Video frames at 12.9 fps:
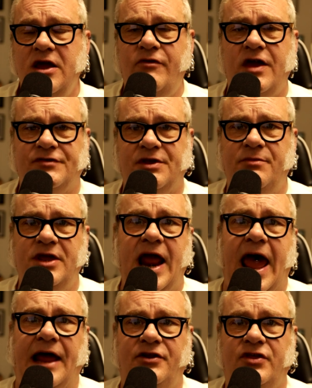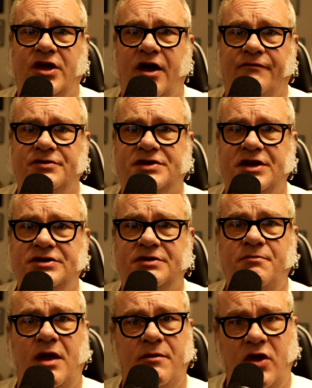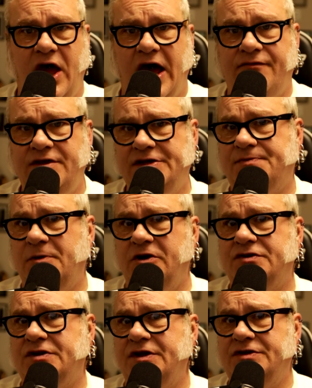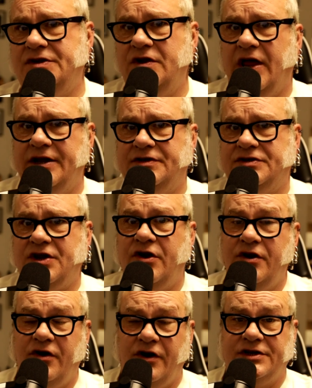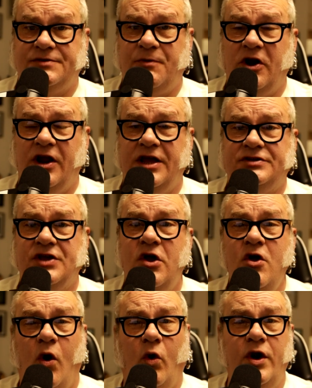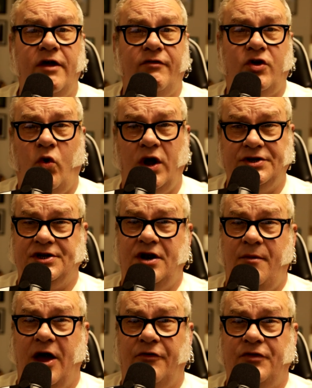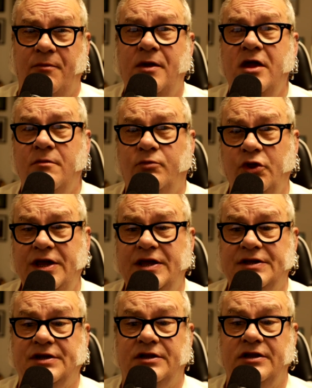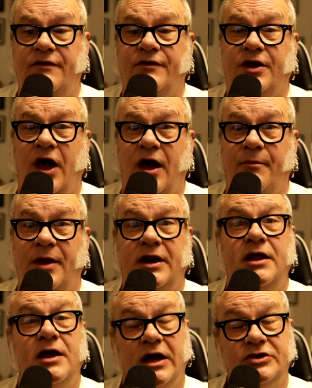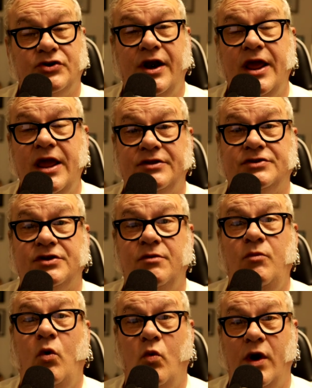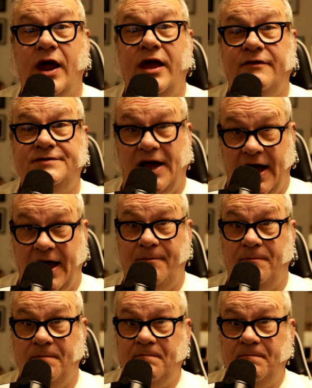If you have something to add to the conversation, maybe you have these piercings and you'd like to share your experience or you have a question about them, please leave a comment. I try to answer them when I have time.